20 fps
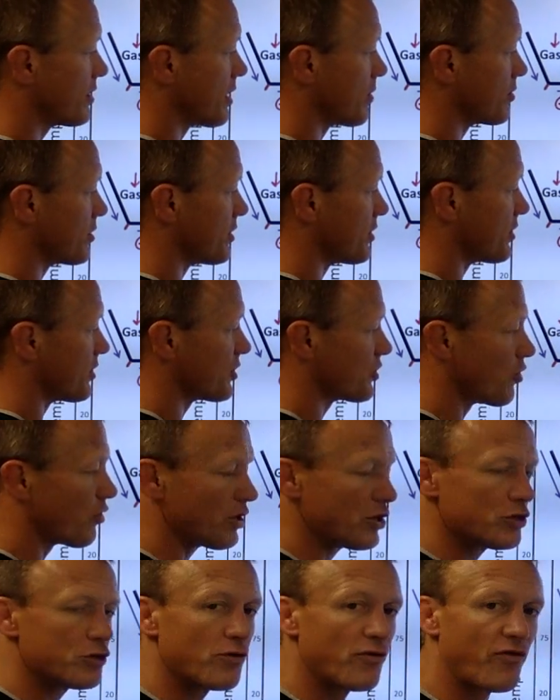and the substance
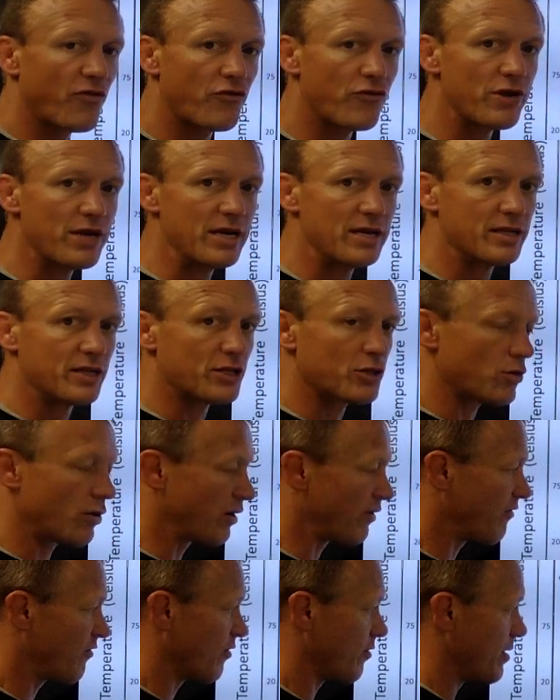is starting to freeze.
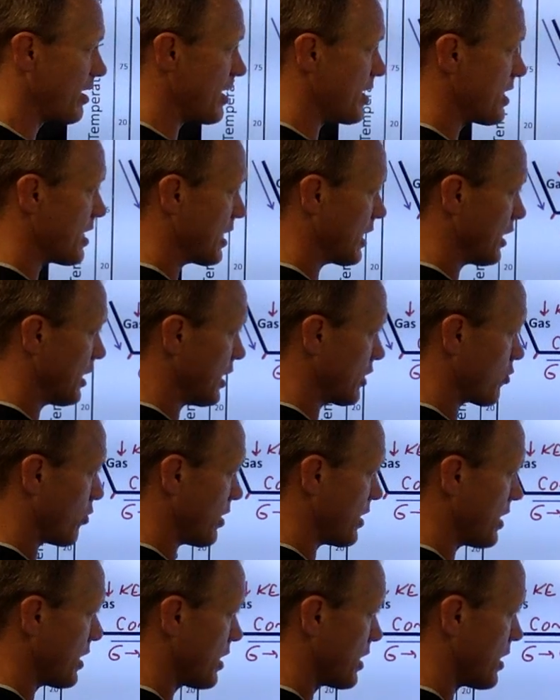It's going from a
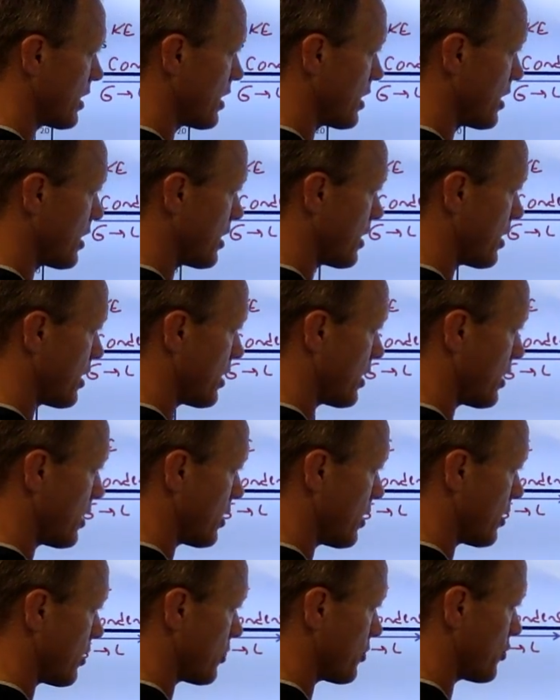liquid
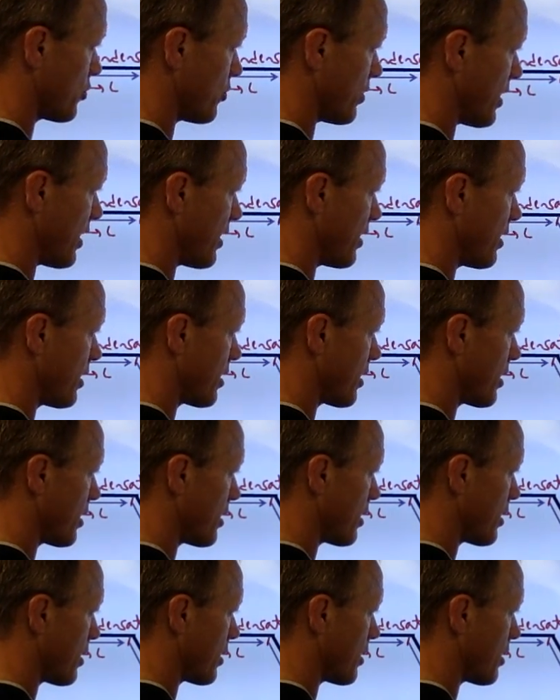to
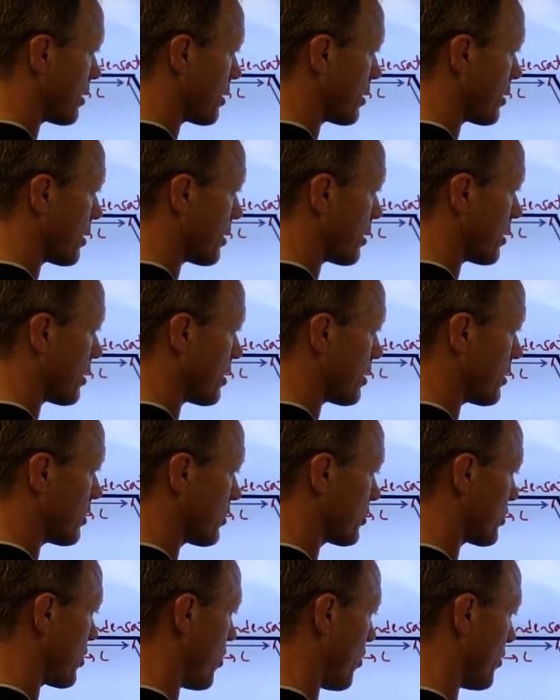a
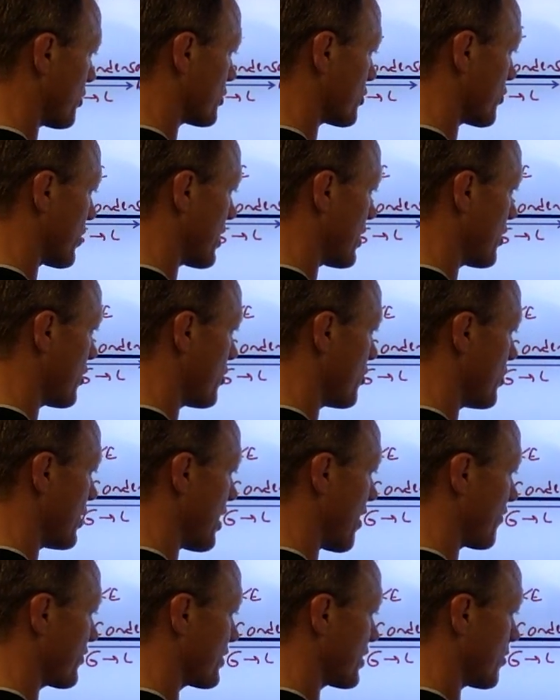solid. So right
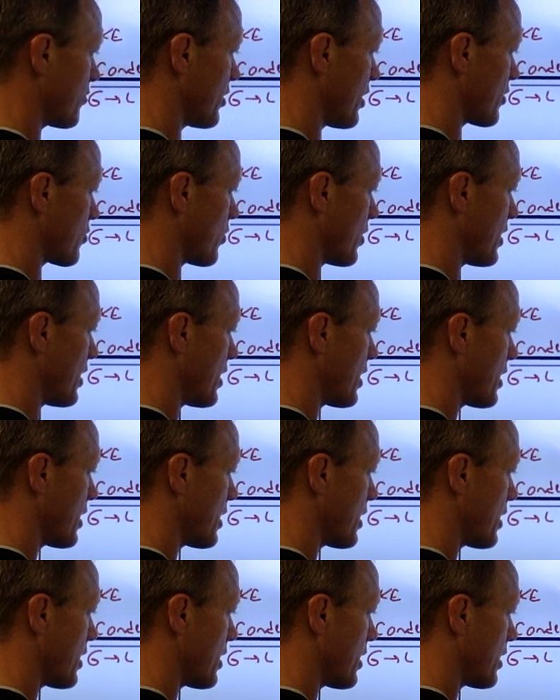here, you'd have some
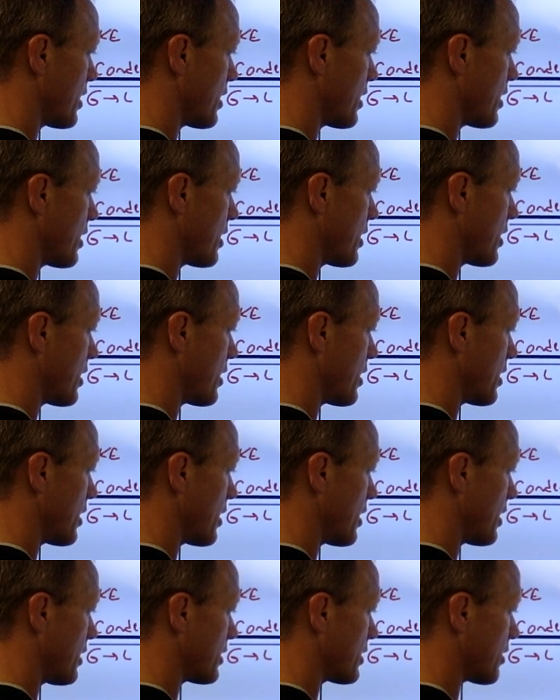liquid
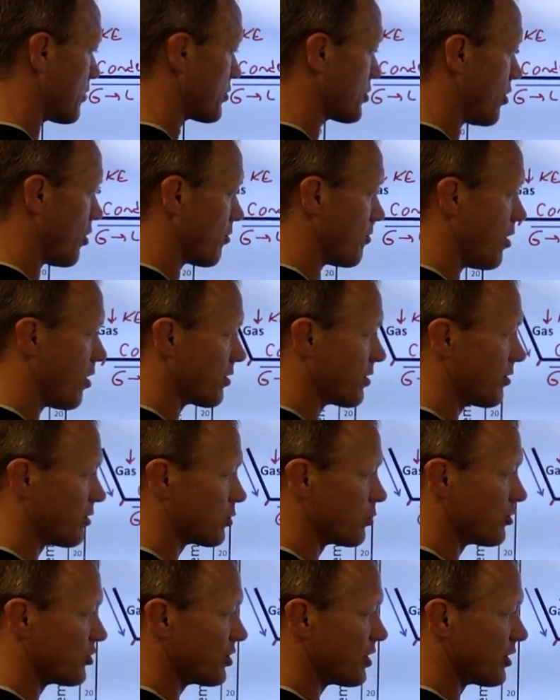and some solid
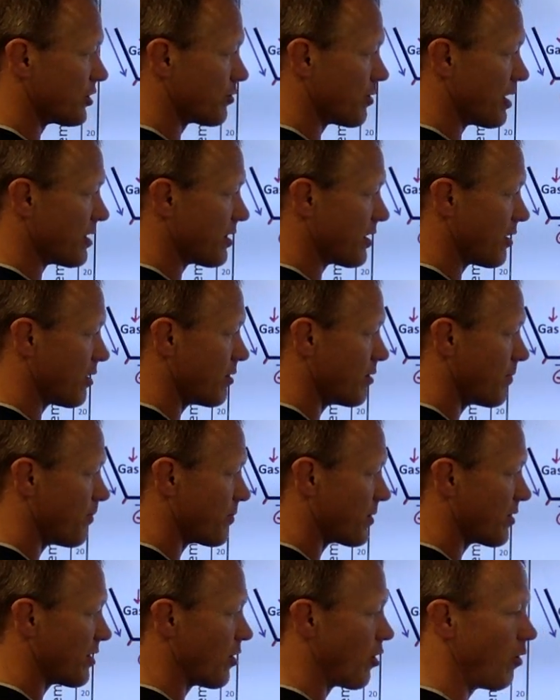molecules. Once you get to right
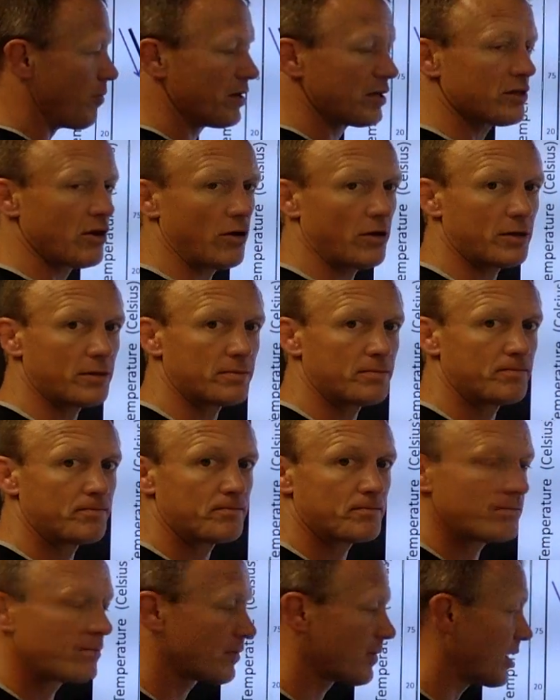there, they'd all be
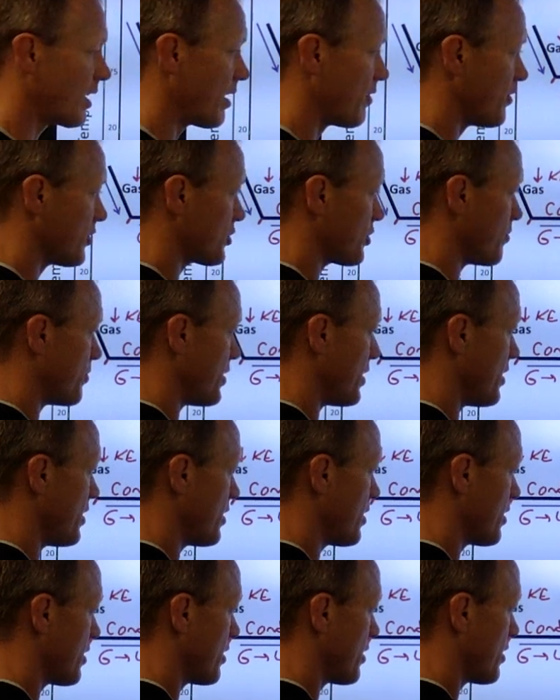solid. Okay, and this
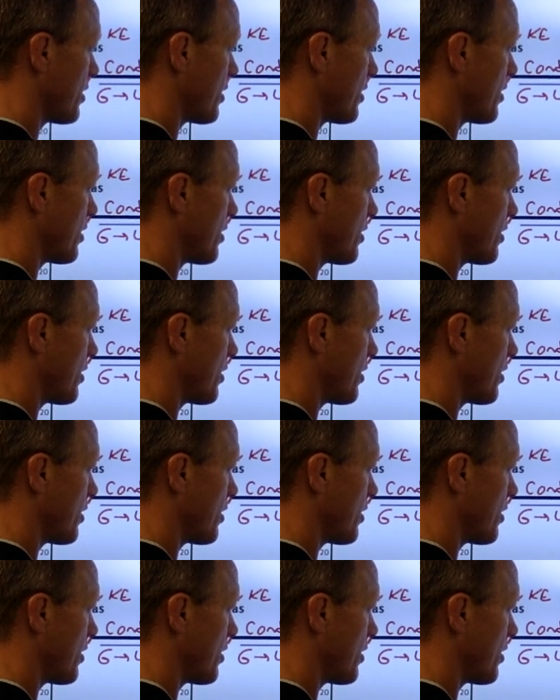would be